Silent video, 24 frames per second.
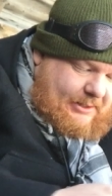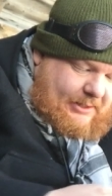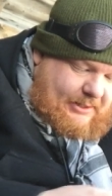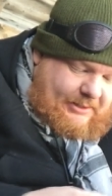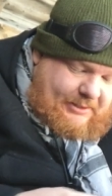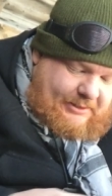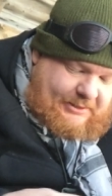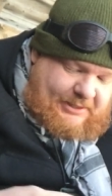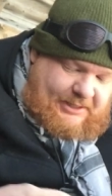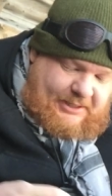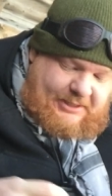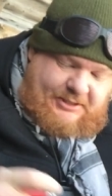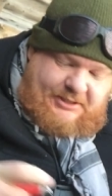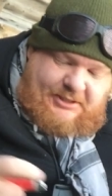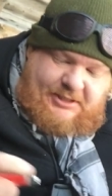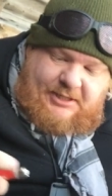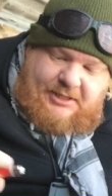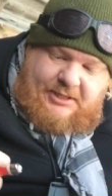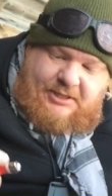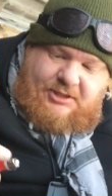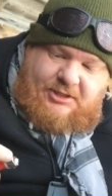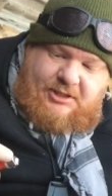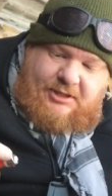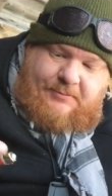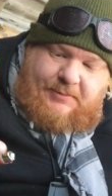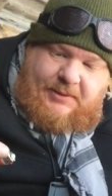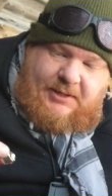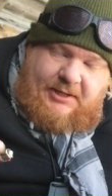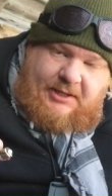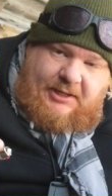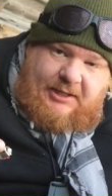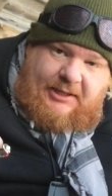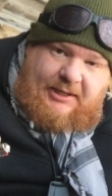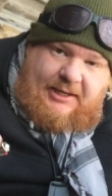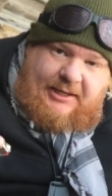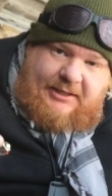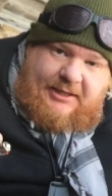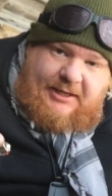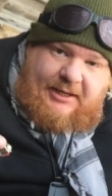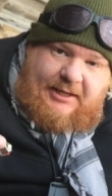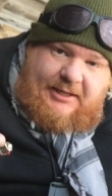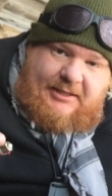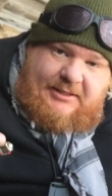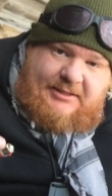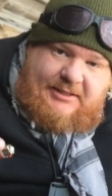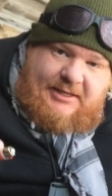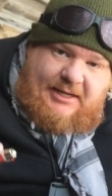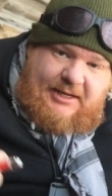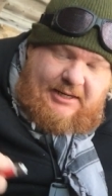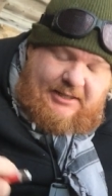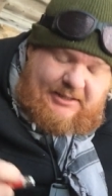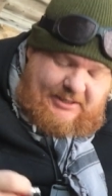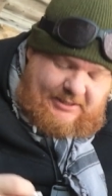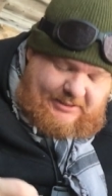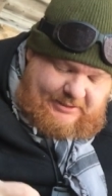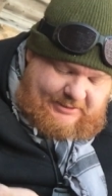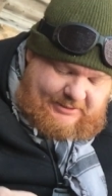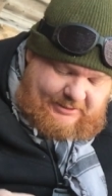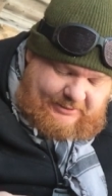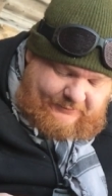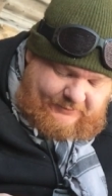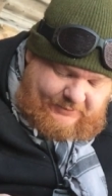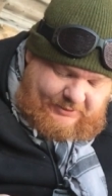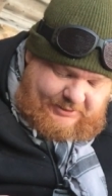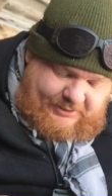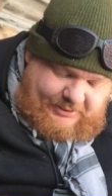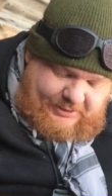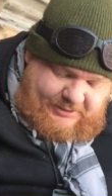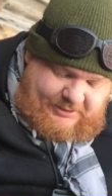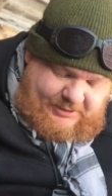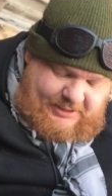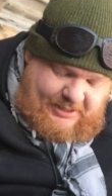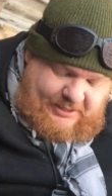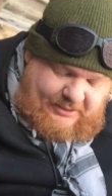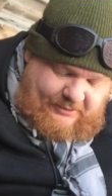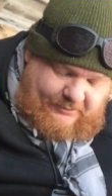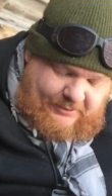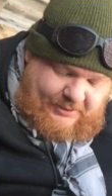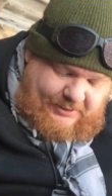And the dust should be collecting inside of that silver container